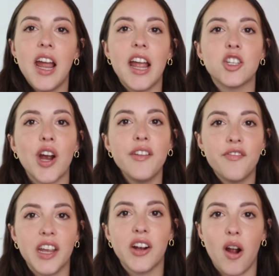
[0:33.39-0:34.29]
and try to
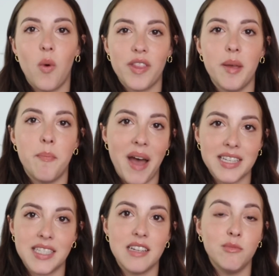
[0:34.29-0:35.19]
figure out what the
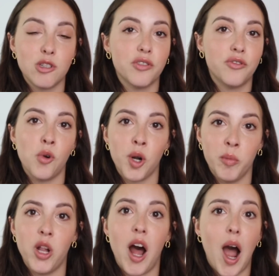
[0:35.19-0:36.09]
best and most
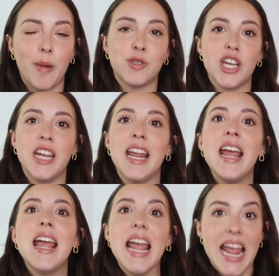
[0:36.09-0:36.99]
affordable option
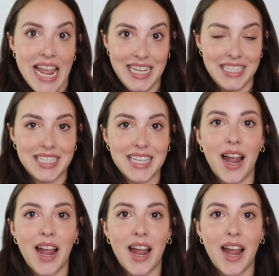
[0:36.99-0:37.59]
is.